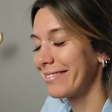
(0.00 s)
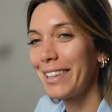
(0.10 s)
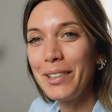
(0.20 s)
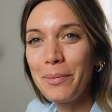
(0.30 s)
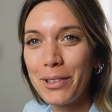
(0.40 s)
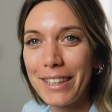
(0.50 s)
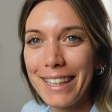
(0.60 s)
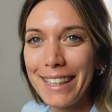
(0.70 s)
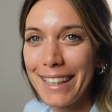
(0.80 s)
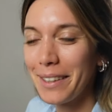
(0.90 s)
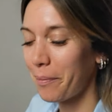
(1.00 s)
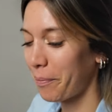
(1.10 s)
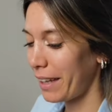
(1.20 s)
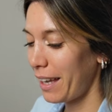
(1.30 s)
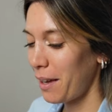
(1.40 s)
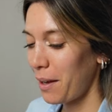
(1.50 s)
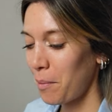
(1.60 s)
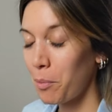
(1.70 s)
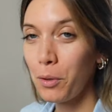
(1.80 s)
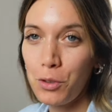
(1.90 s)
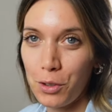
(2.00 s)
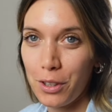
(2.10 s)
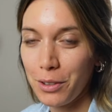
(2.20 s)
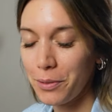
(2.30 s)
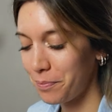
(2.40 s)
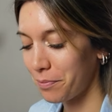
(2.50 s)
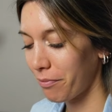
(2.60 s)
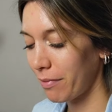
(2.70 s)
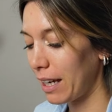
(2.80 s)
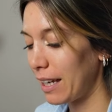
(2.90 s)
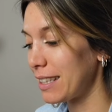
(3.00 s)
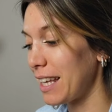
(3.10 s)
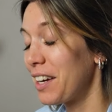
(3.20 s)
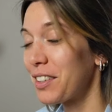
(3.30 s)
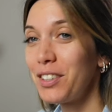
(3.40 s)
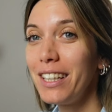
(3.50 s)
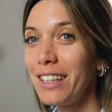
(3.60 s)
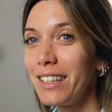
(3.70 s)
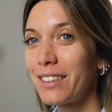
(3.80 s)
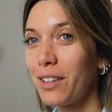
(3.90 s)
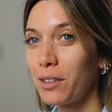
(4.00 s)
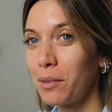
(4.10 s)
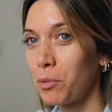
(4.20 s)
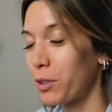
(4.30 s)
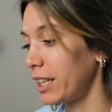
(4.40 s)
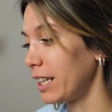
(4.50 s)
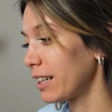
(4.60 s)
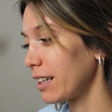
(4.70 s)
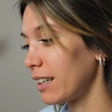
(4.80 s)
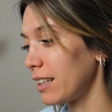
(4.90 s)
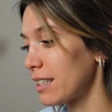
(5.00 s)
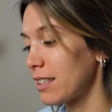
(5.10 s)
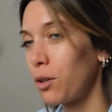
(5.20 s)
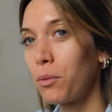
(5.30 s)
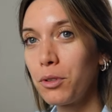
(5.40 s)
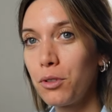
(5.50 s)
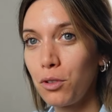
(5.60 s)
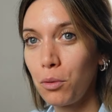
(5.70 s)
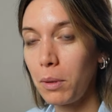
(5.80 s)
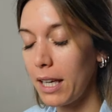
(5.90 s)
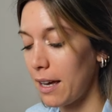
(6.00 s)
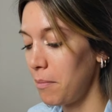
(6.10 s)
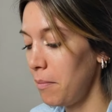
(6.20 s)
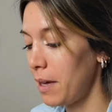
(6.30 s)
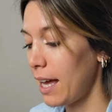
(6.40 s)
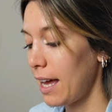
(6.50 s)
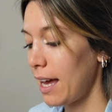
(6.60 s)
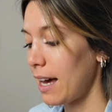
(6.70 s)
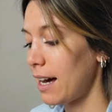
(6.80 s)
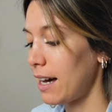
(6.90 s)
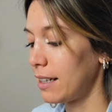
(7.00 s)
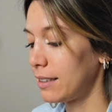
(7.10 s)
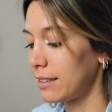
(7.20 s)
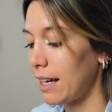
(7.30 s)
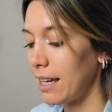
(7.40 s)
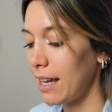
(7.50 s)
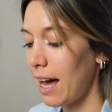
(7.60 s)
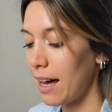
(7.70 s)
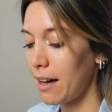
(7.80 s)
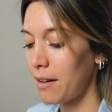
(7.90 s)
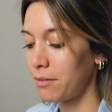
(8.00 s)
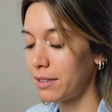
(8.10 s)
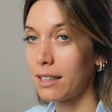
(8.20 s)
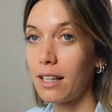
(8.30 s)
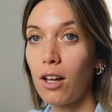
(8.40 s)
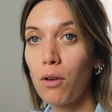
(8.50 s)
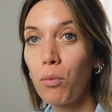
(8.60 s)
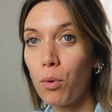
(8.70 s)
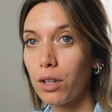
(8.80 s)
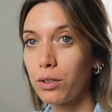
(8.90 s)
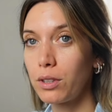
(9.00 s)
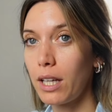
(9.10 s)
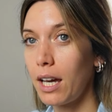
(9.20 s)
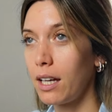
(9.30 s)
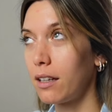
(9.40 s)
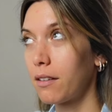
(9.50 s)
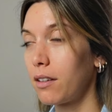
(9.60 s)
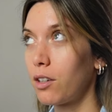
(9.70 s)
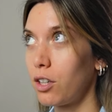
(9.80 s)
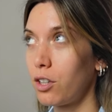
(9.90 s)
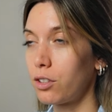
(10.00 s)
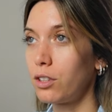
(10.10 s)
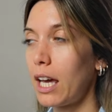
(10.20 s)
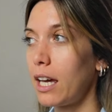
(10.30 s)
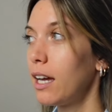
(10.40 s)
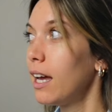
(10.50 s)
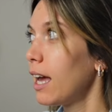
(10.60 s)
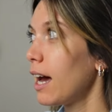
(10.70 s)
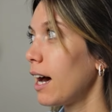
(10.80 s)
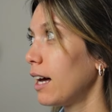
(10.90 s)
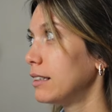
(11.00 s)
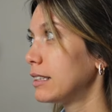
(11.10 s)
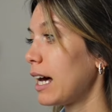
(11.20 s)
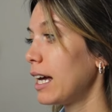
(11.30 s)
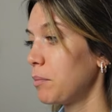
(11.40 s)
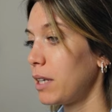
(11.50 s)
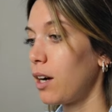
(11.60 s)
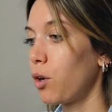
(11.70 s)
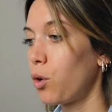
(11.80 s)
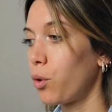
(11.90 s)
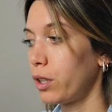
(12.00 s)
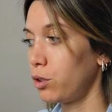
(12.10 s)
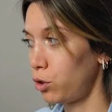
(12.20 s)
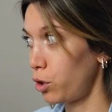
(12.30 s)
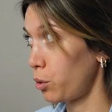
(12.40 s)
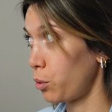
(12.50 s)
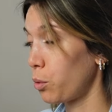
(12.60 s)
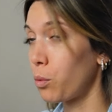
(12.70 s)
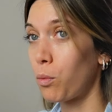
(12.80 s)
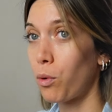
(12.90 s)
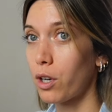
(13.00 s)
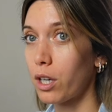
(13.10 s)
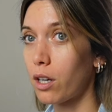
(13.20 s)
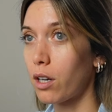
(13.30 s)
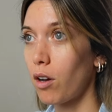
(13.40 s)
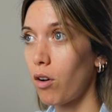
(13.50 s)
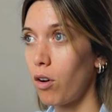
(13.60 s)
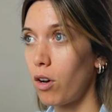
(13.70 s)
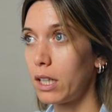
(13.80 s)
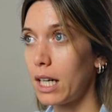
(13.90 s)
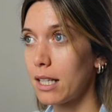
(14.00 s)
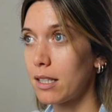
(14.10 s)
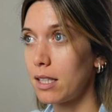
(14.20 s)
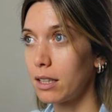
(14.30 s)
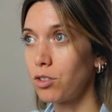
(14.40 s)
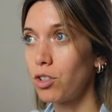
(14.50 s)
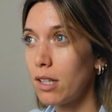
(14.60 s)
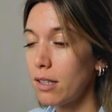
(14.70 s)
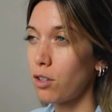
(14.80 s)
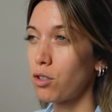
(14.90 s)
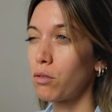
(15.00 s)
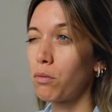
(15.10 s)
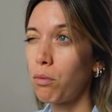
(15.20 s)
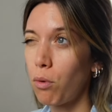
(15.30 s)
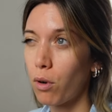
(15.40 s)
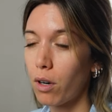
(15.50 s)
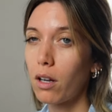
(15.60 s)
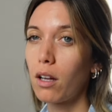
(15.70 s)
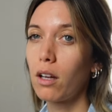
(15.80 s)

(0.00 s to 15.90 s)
tomorrow. Good morning. Buongiorno. It's actually not the morning, it's almost 2 p.m. and I have done a lot of work today, earlier today, and I am now going to work on a signature session for